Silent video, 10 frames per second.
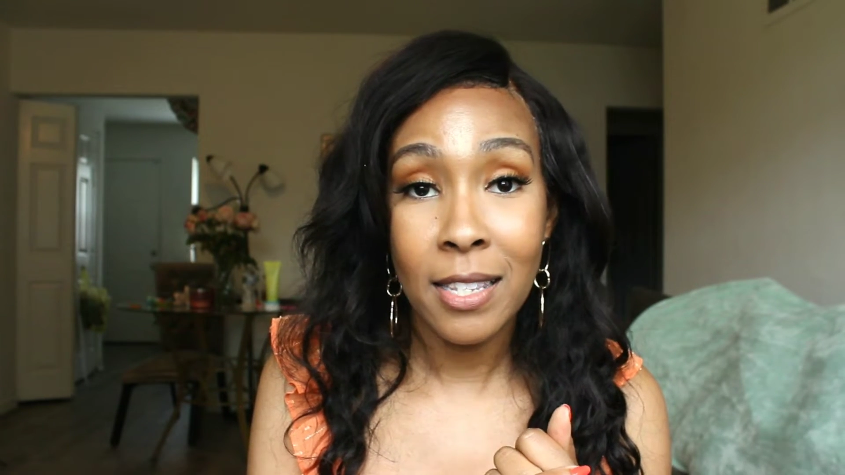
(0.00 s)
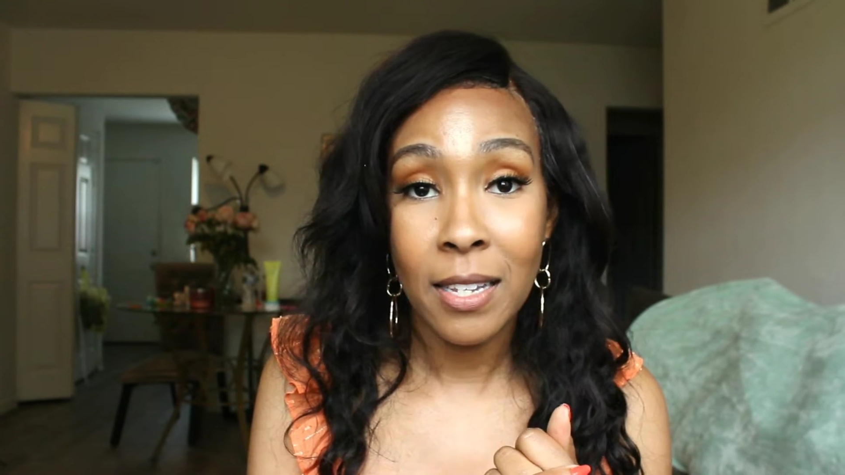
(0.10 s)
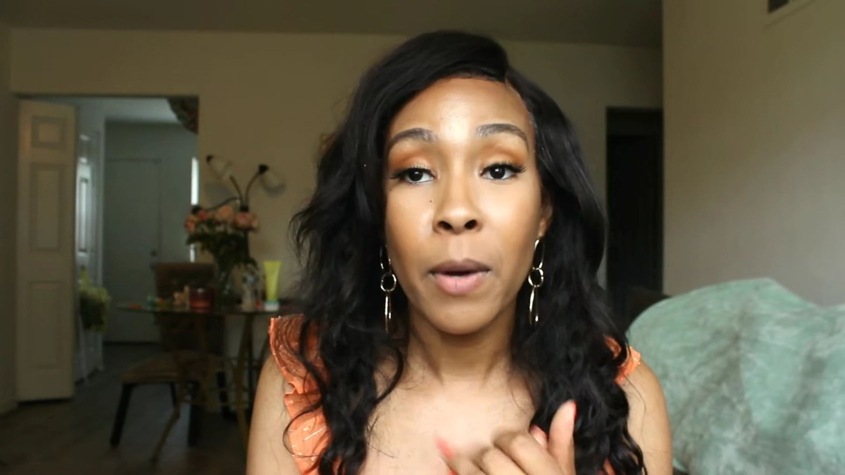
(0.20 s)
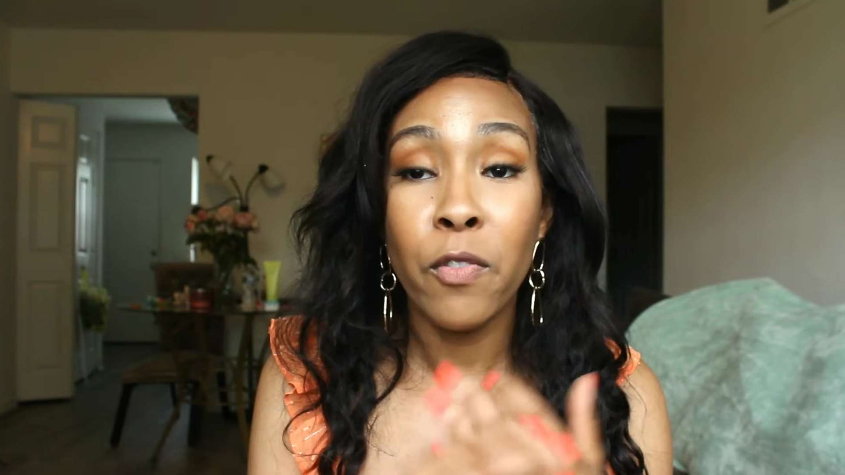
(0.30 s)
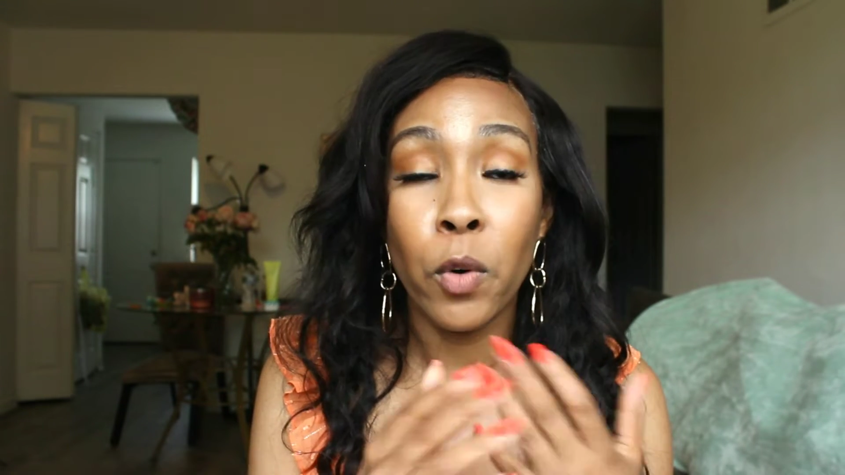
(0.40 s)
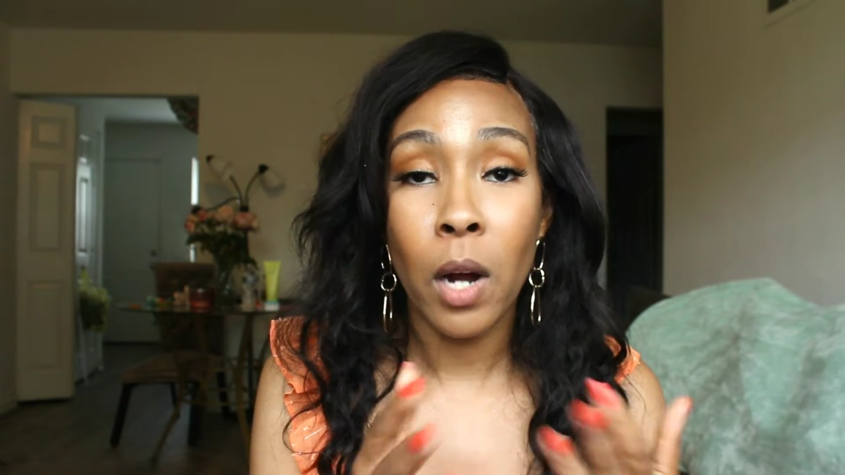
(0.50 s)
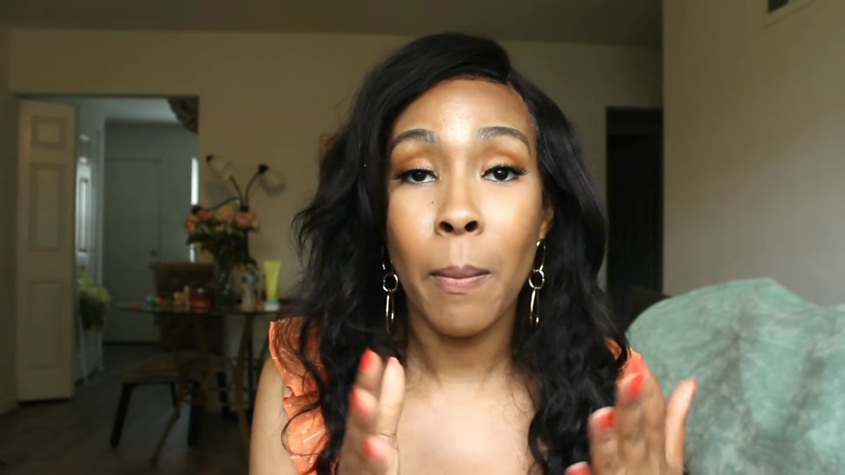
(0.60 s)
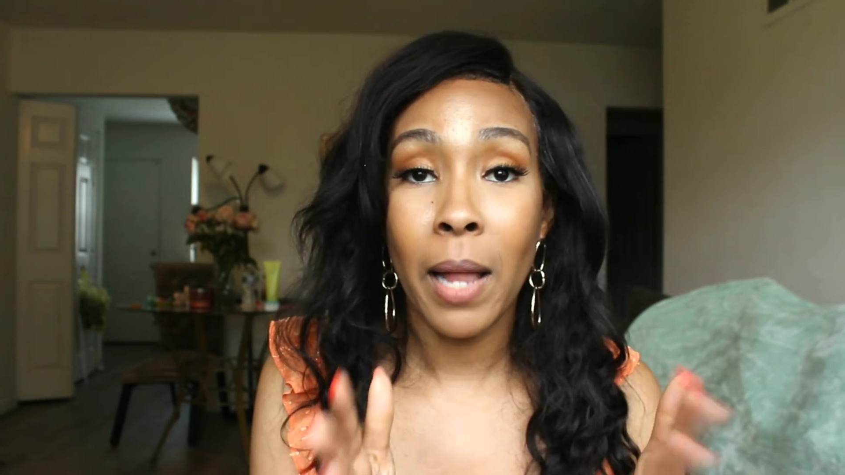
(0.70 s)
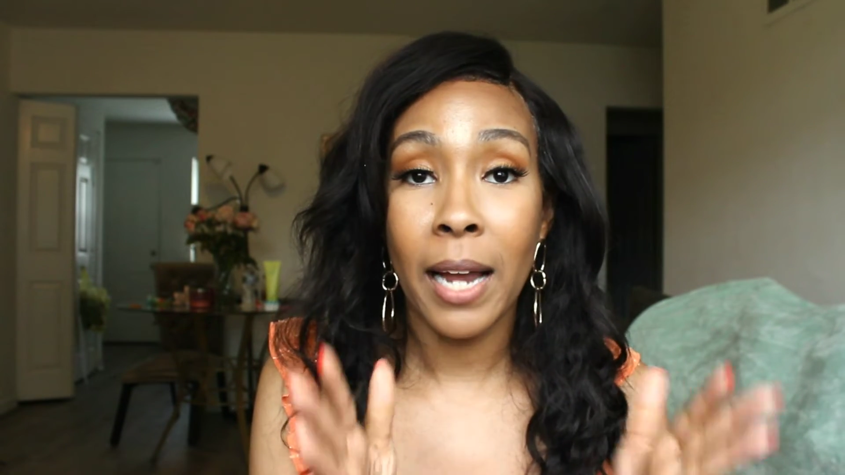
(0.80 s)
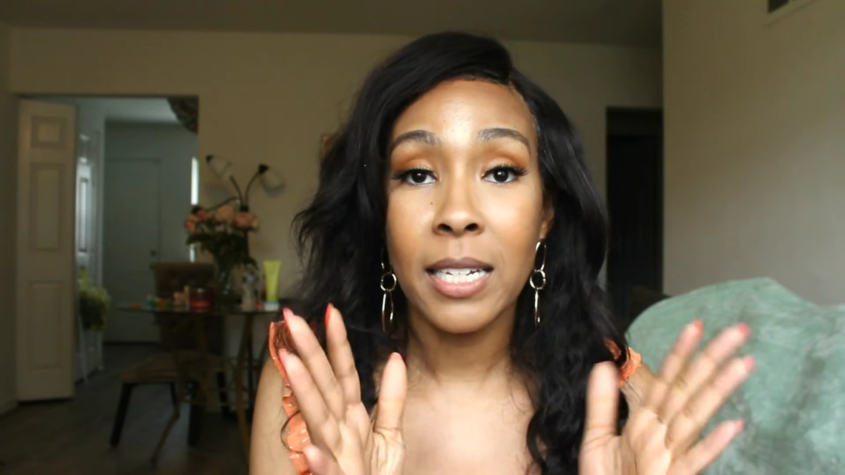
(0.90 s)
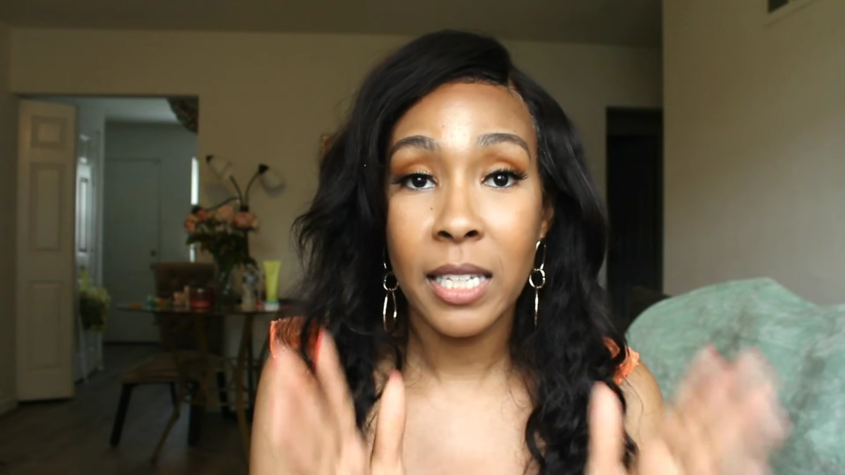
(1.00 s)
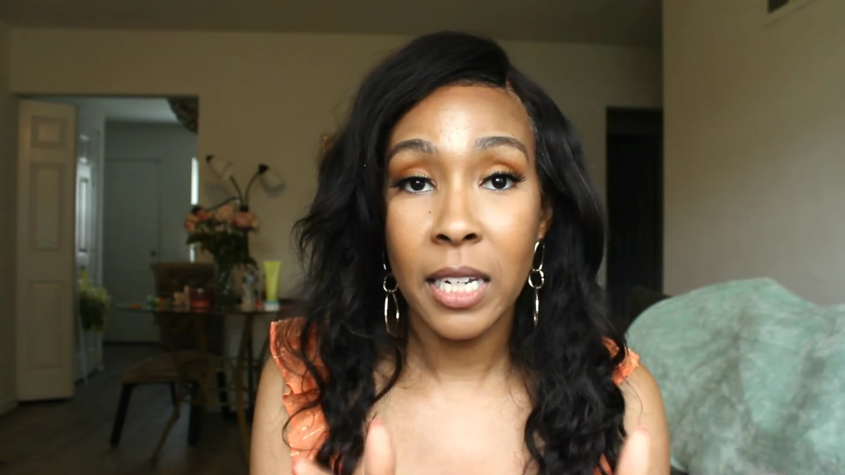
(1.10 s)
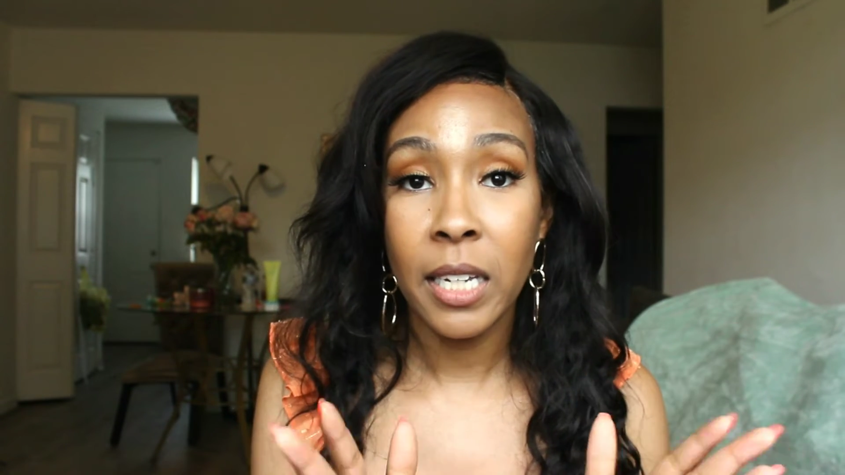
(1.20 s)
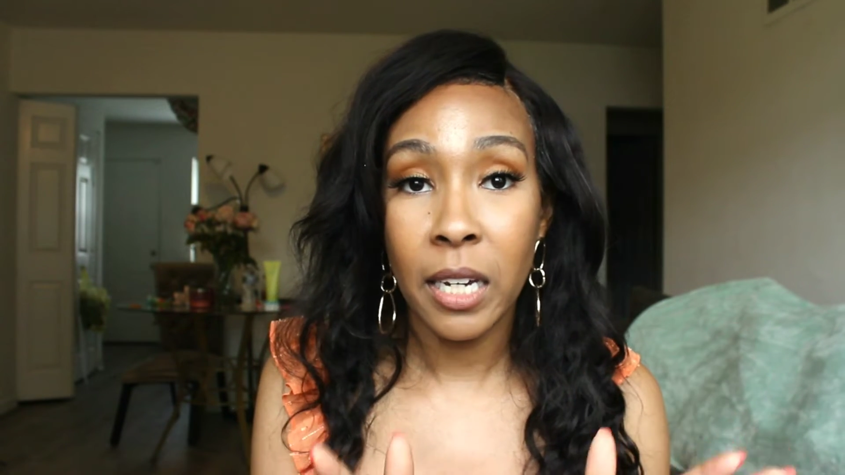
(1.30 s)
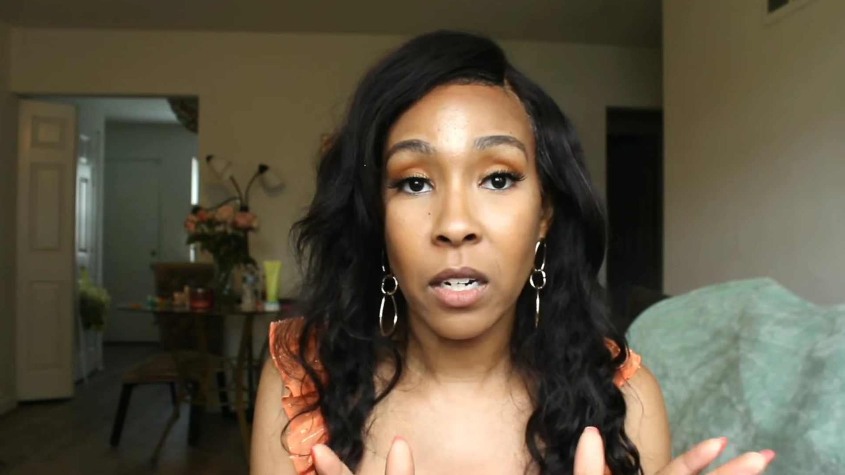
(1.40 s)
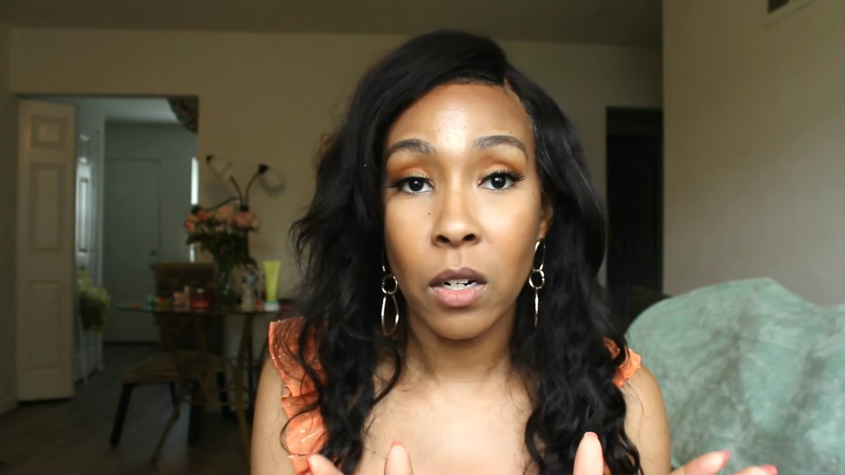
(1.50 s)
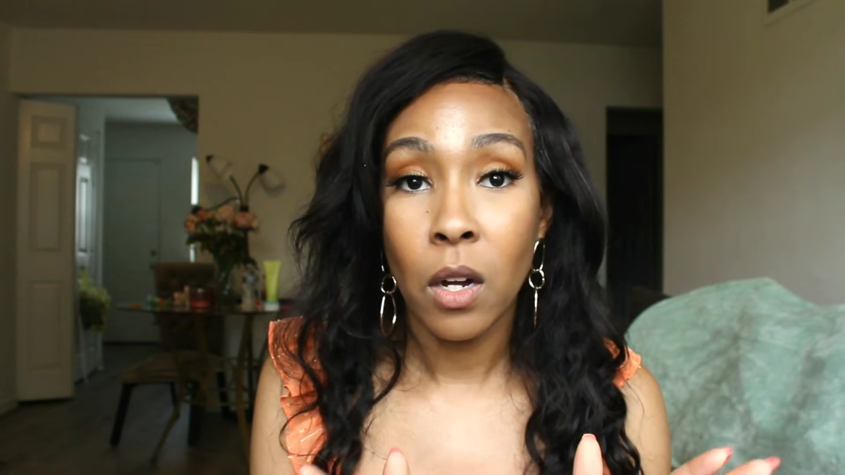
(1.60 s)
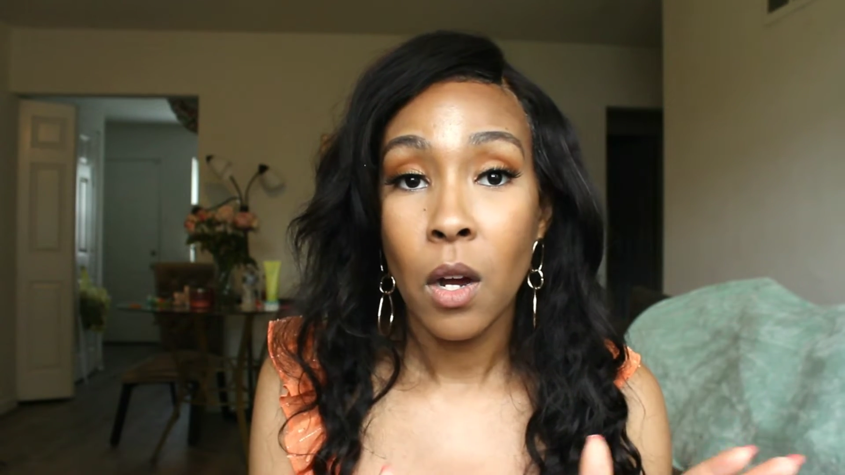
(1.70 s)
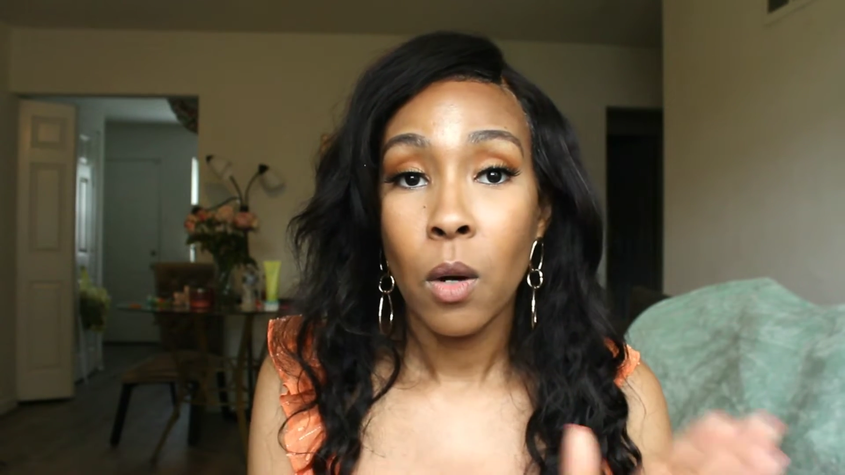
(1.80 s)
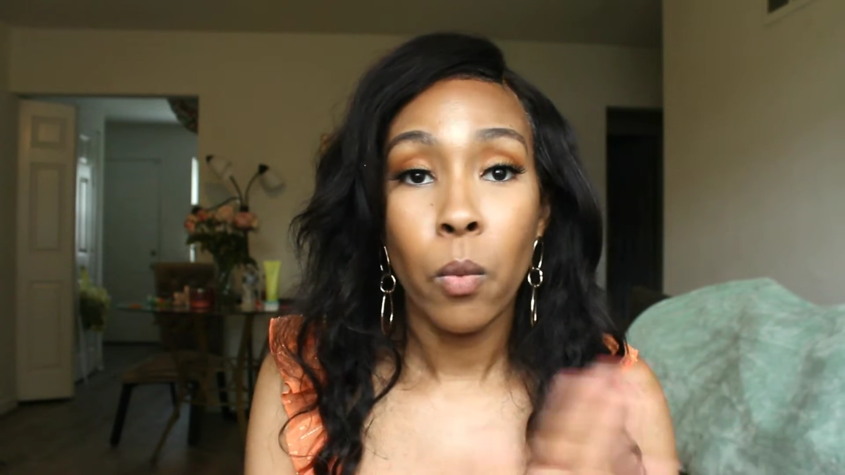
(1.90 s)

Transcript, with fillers: before applying skincare.